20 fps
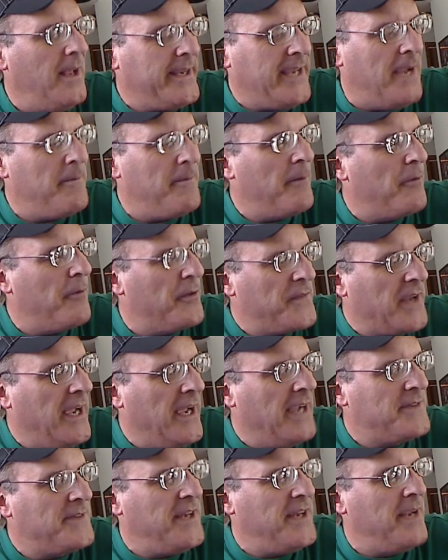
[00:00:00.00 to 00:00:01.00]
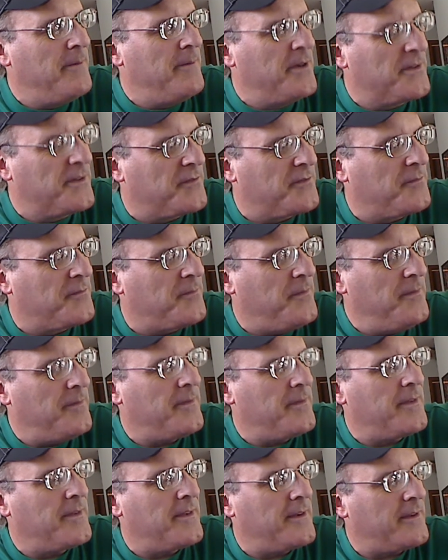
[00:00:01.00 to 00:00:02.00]
can't remember what the guy's name is.
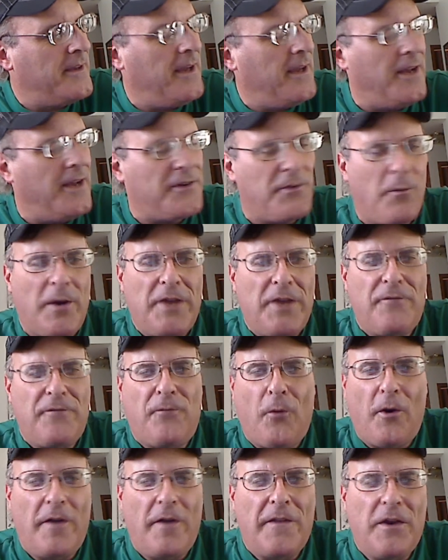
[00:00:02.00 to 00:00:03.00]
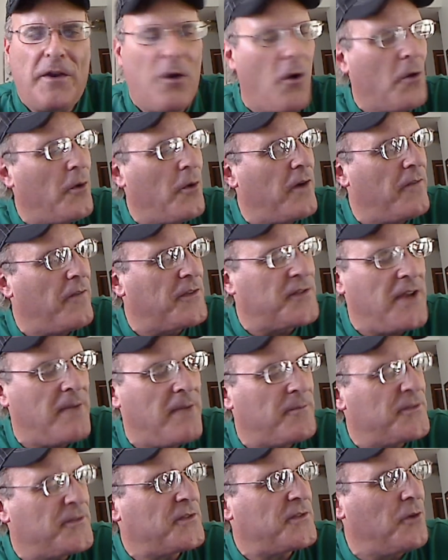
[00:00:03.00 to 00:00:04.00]
Uh, 24 in the Noak, whatever, the San
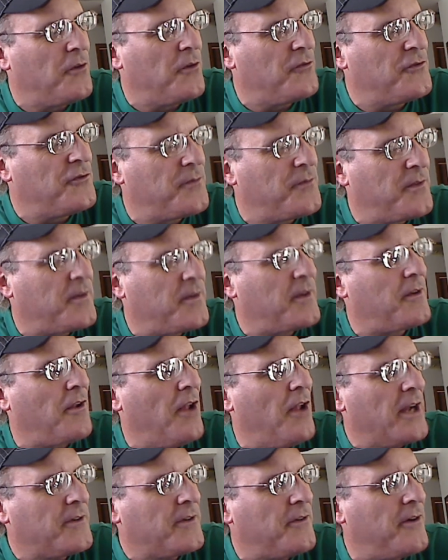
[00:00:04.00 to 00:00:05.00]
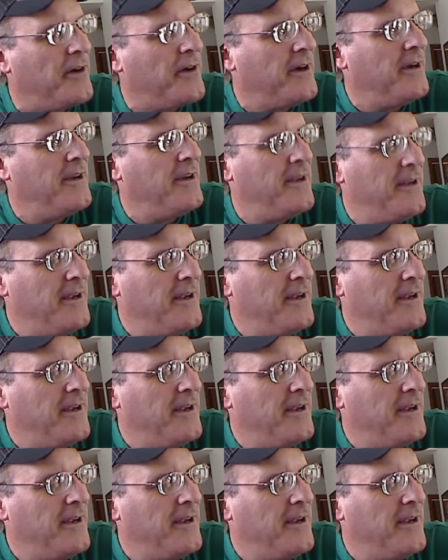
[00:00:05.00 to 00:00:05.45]
Francisco collector.